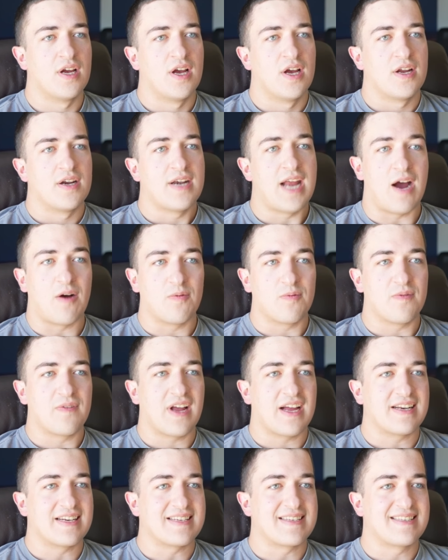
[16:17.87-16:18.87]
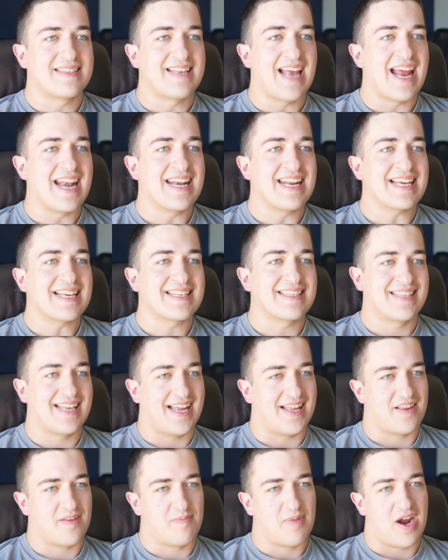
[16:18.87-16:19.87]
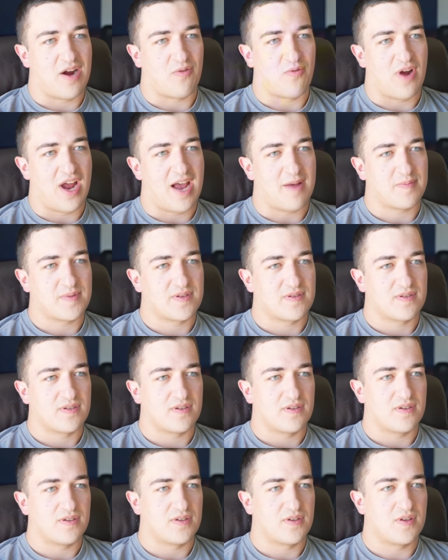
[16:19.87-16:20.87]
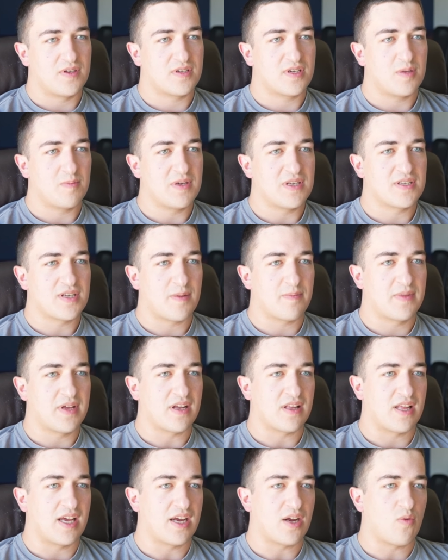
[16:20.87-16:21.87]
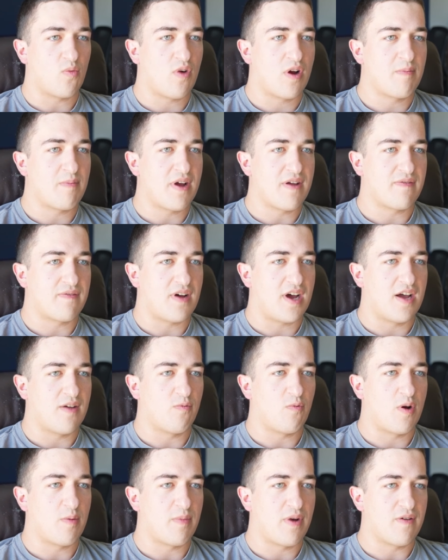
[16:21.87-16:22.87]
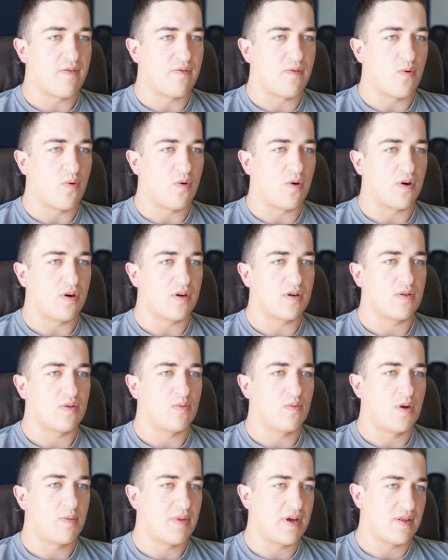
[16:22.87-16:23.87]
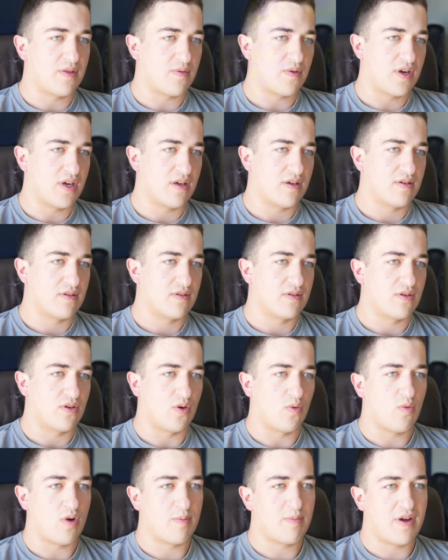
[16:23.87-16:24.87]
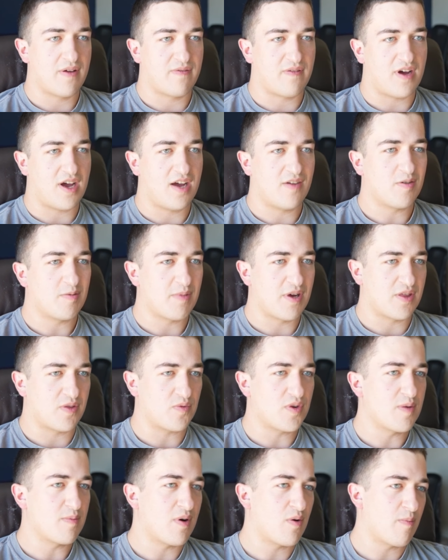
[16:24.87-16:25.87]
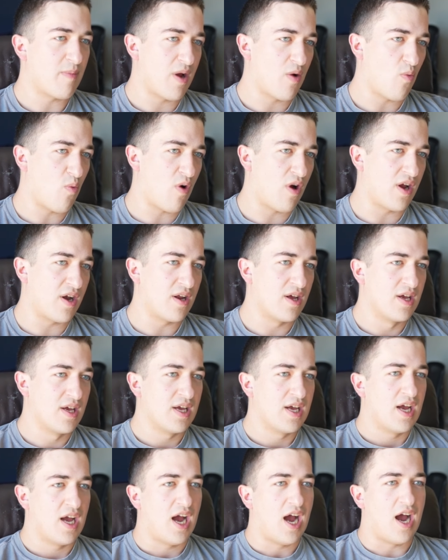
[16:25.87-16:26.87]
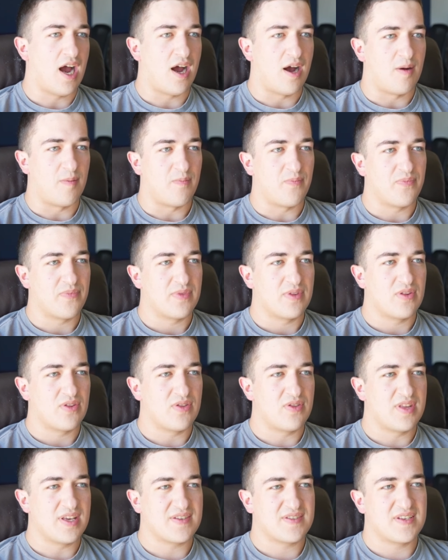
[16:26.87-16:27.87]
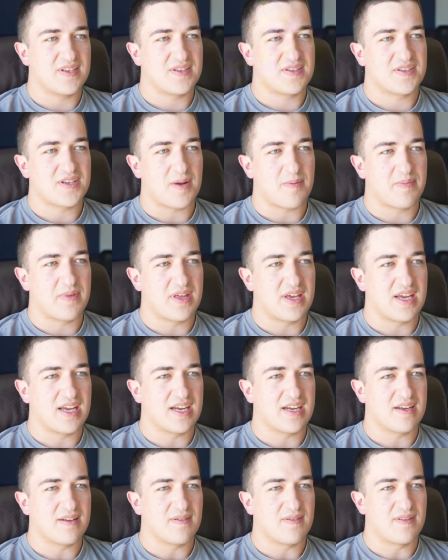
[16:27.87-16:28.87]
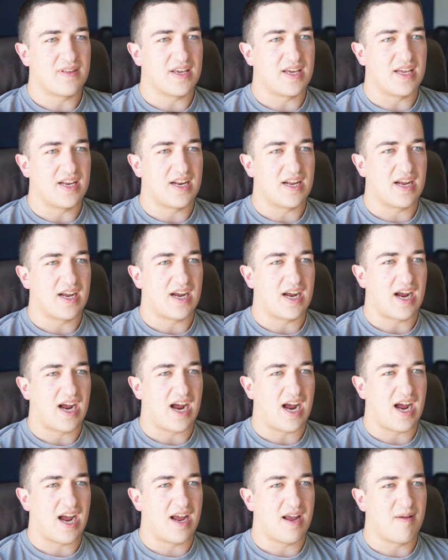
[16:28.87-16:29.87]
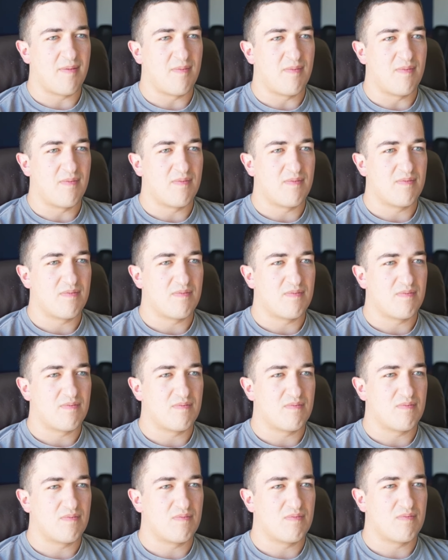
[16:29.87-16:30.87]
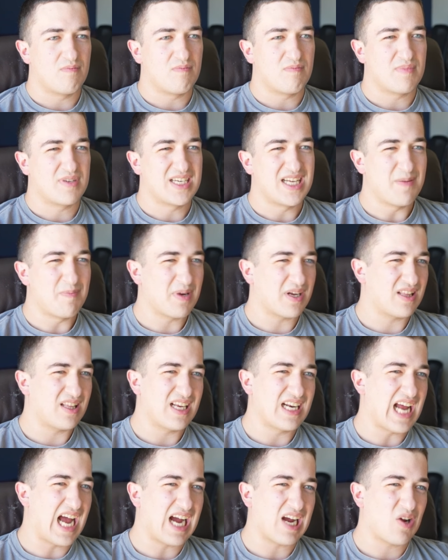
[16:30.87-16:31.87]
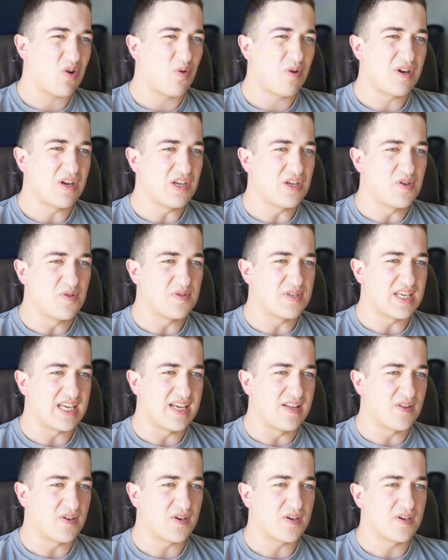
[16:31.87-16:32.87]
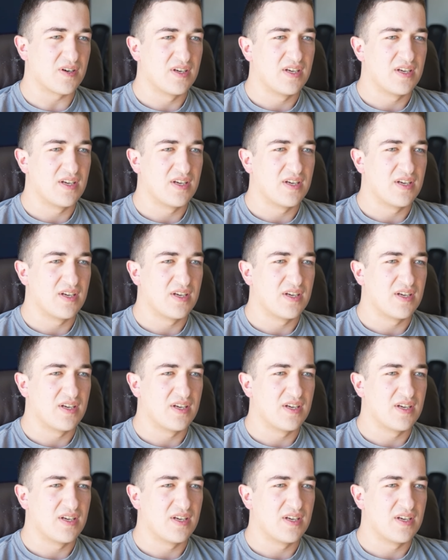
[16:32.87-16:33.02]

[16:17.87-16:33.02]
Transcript: Now we got descending sets by reps. So this could be something like 1 by 5, 1 by 4, 1 by 3, or 1 by 5, 1 by 3, 1 by 1. This is something that I'm typically not going to use either.